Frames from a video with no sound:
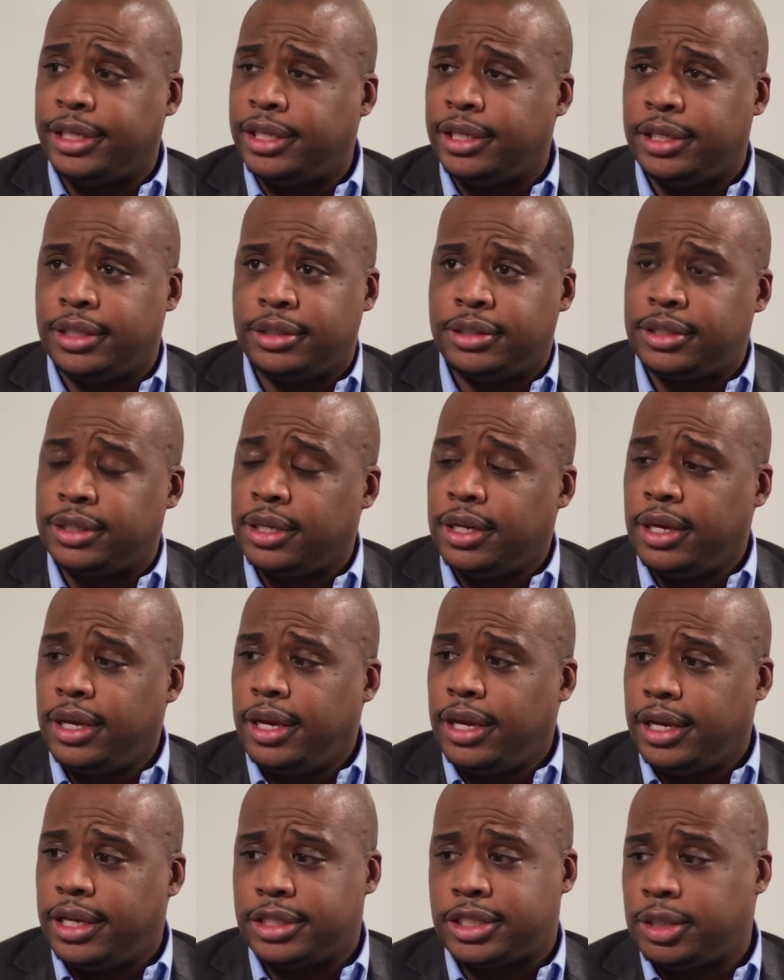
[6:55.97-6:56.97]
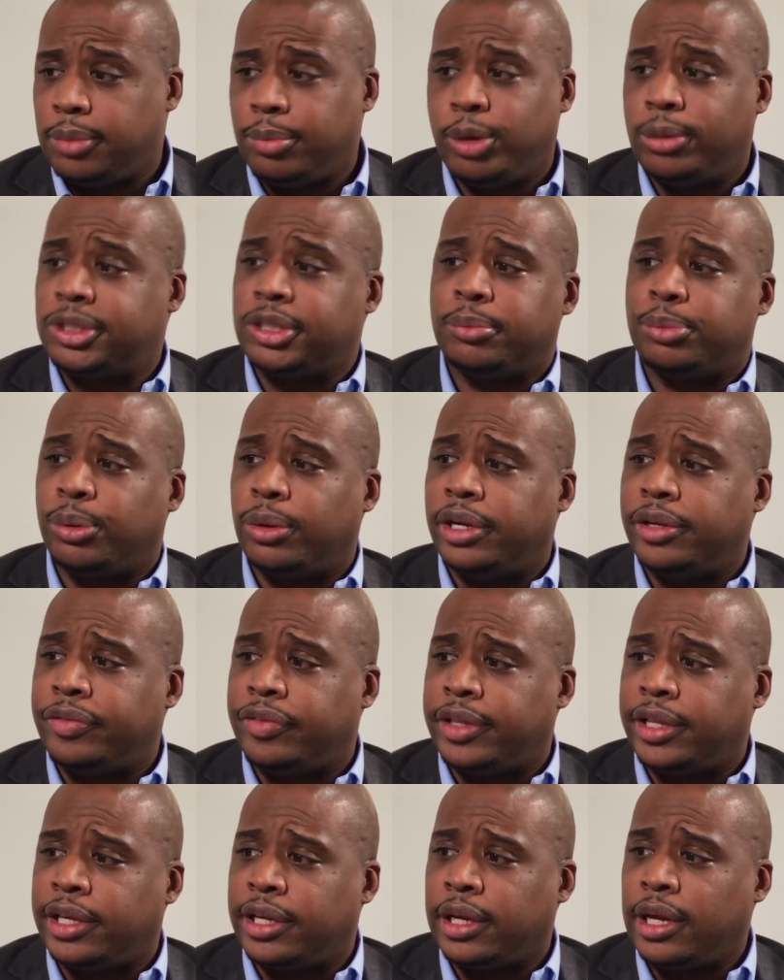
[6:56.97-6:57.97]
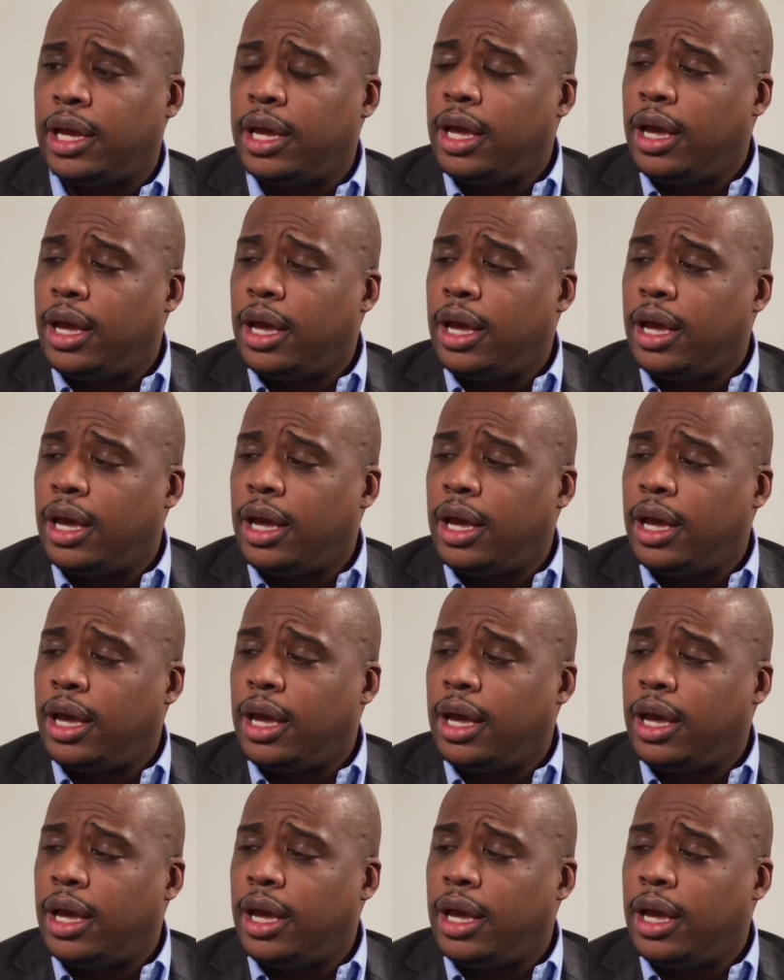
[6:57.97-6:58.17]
is the most important thing,